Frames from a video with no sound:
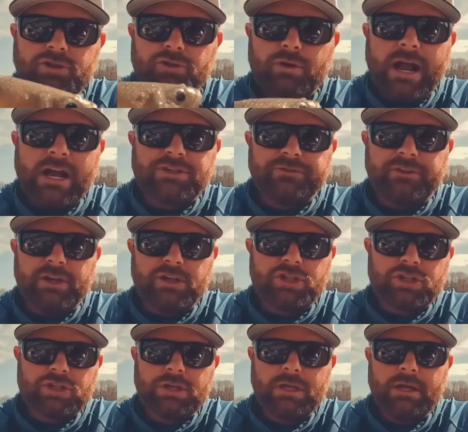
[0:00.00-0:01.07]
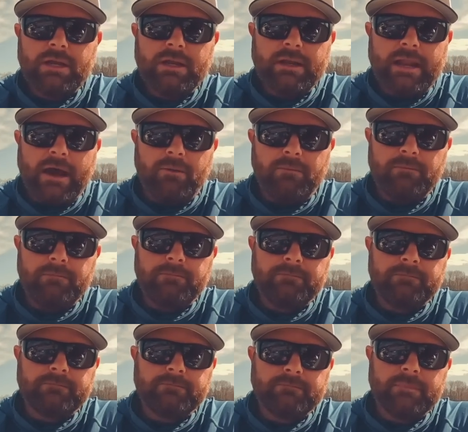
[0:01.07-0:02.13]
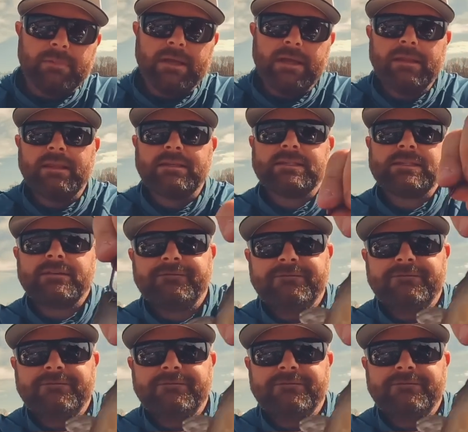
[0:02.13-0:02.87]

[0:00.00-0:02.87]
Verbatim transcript: Trash Fish. Now, this is the